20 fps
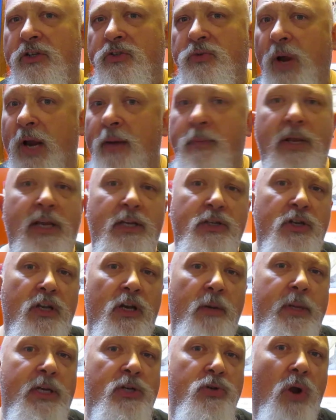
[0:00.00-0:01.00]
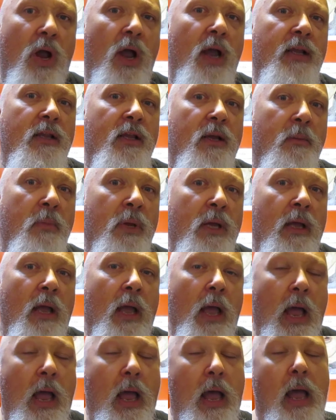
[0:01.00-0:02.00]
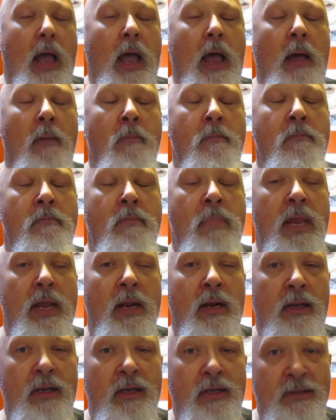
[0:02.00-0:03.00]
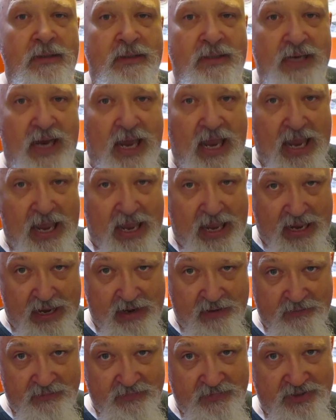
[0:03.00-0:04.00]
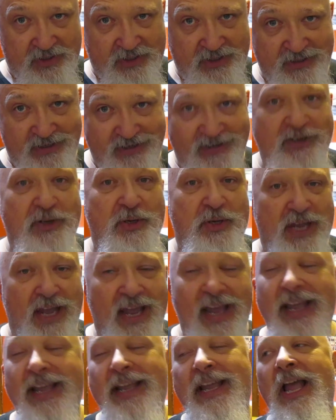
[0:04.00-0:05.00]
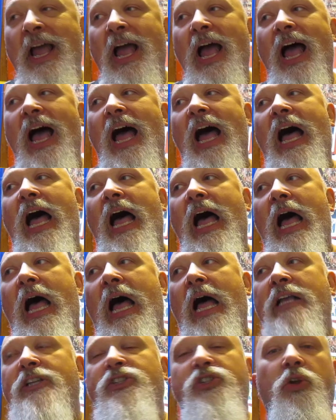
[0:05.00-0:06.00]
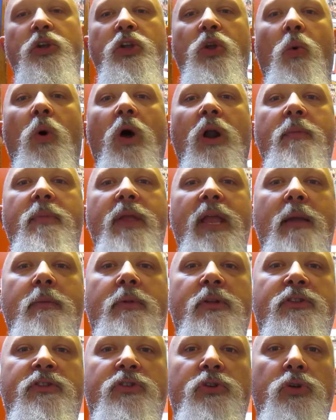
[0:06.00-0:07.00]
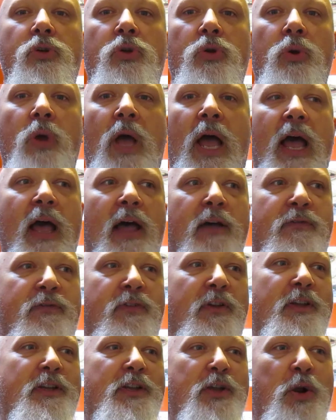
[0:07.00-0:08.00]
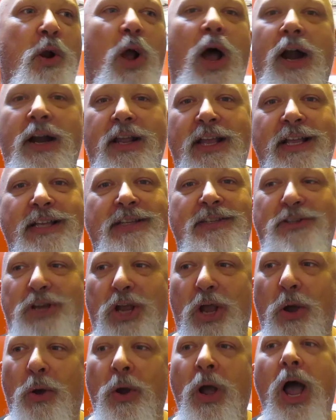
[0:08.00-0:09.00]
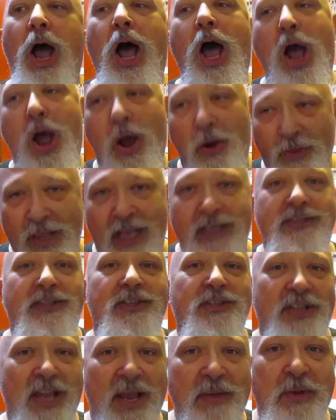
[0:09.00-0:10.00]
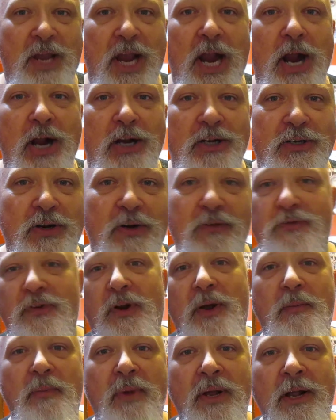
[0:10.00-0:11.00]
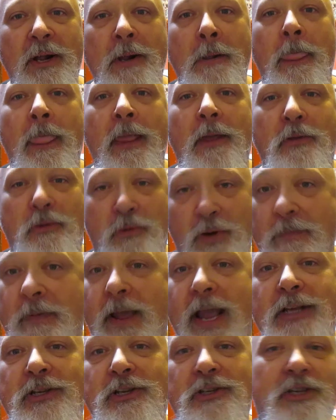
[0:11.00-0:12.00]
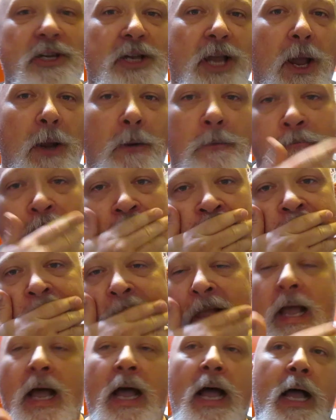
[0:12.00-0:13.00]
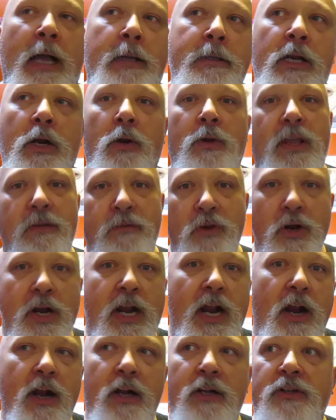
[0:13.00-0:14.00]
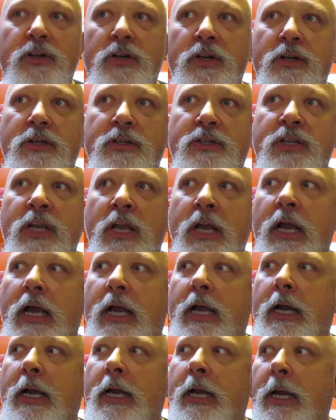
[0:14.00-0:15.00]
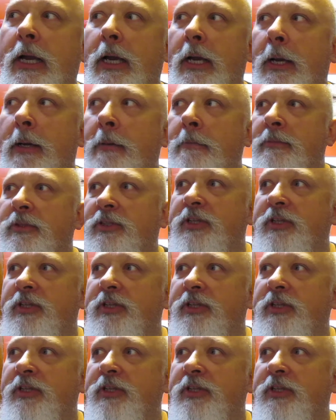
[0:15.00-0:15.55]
right, because you're going to be drawing them a million times, okay? So you want to be able to have your audience go, oh, that's the same character from 3 pages ago. Give your characters some